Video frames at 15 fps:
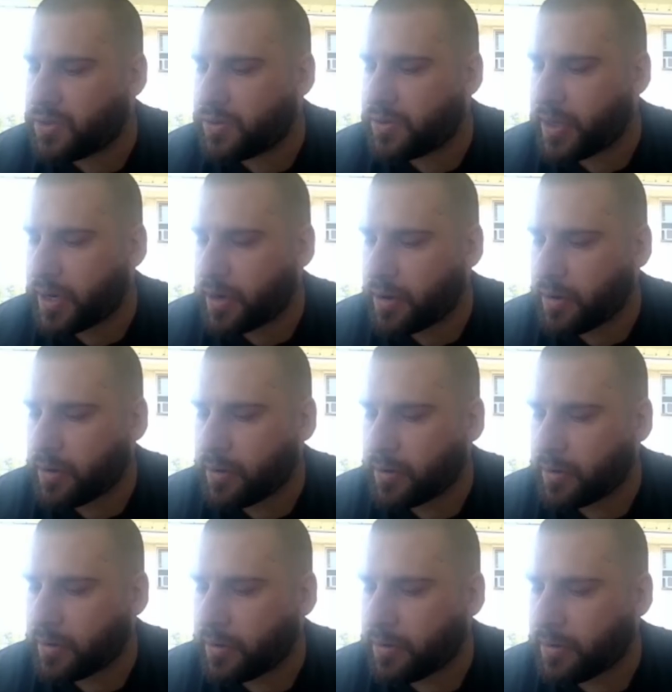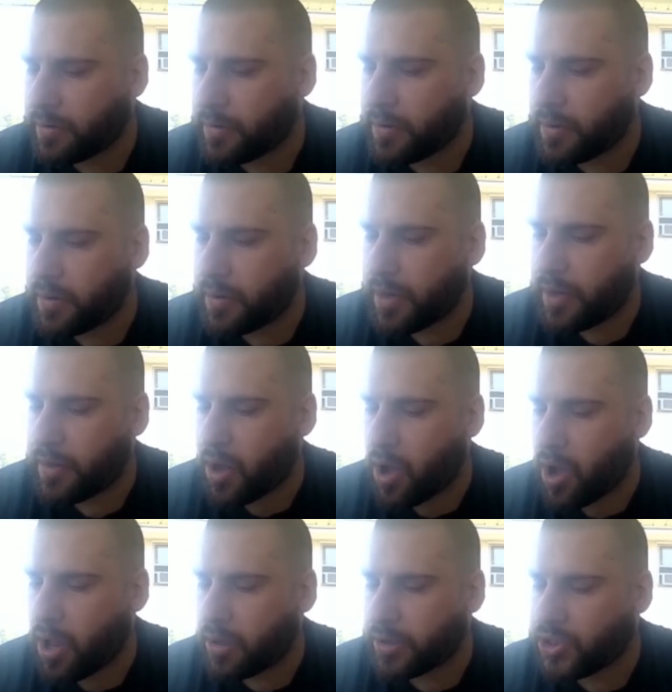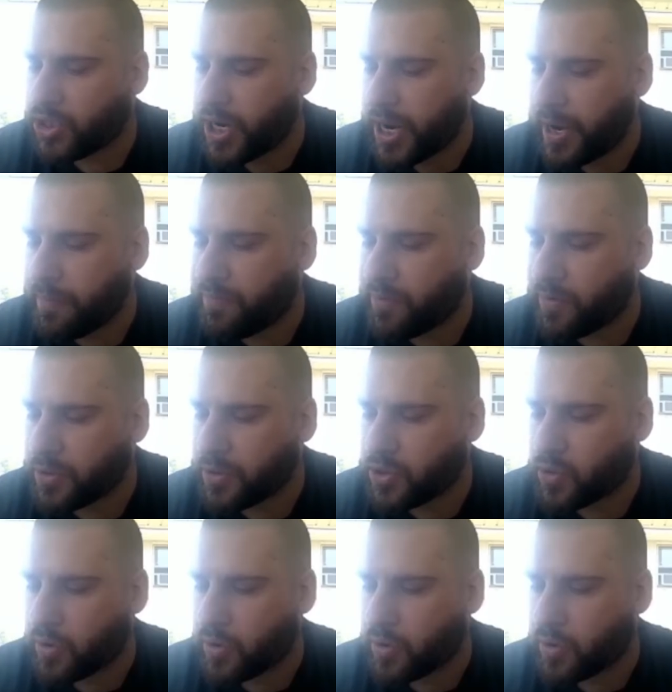that are in the Hall of Shame for the short